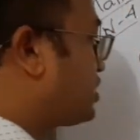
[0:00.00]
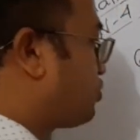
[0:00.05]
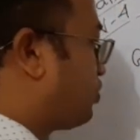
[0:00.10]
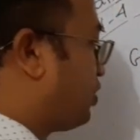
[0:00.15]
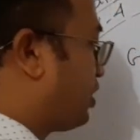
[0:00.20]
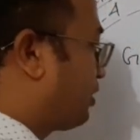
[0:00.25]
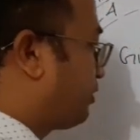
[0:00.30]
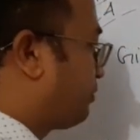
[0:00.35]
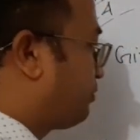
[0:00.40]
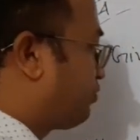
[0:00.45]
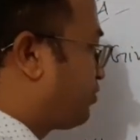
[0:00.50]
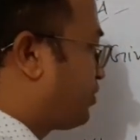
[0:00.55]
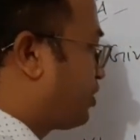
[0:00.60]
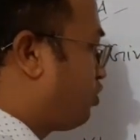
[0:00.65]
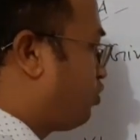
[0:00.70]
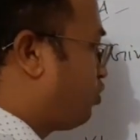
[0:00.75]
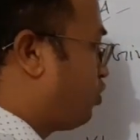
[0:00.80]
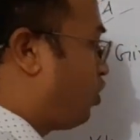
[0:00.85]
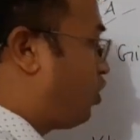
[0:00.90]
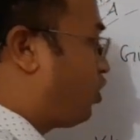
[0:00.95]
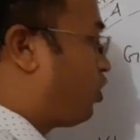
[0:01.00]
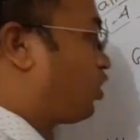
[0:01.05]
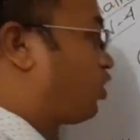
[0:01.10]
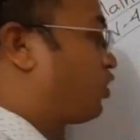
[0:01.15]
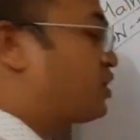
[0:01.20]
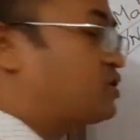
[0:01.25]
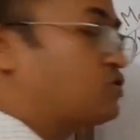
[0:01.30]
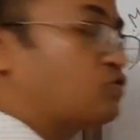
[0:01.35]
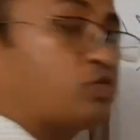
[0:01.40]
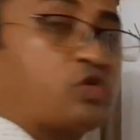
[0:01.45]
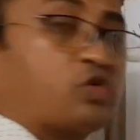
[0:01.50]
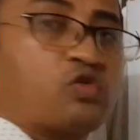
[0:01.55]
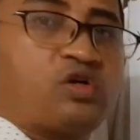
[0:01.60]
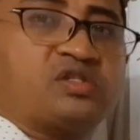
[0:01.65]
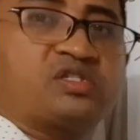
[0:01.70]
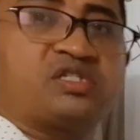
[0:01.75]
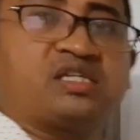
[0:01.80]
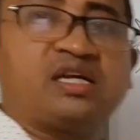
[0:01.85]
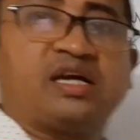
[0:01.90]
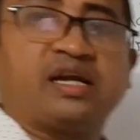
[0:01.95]
one. Always we
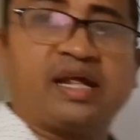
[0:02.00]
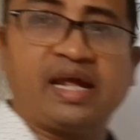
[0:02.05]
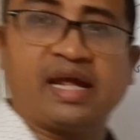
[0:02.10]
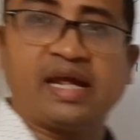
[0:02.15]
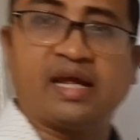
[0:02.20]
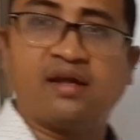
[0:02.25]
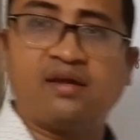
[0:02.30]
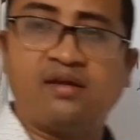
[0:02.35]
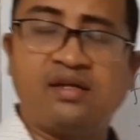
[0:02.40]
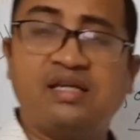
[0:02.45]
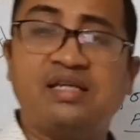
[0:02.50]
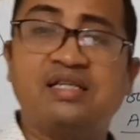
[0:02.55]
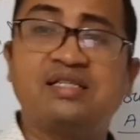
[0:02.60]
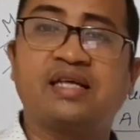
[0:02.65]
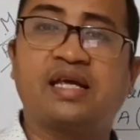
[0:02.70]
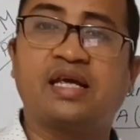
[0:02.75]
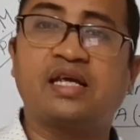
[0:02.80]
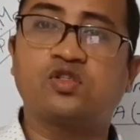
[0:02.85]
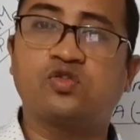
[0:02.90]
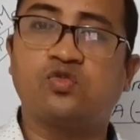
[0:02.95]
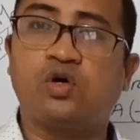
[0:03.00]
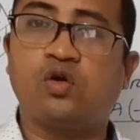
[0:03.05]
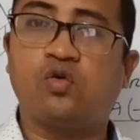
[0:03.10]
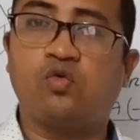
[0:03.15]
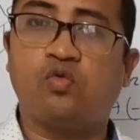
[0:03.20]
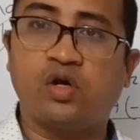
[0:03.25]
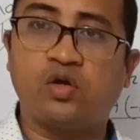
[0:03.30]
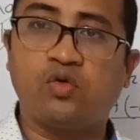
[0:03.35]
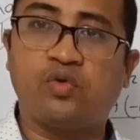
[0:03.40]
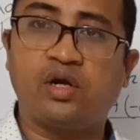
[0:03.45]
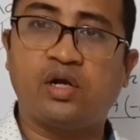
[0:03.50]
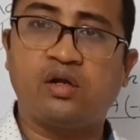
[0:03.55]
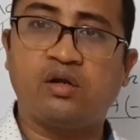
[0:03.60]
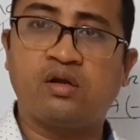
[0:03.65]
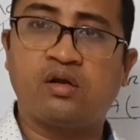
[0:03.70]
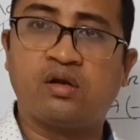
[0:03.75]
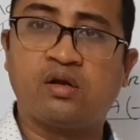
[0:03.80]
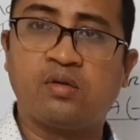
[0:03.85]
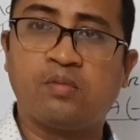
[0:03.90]
consider A is x1 y1,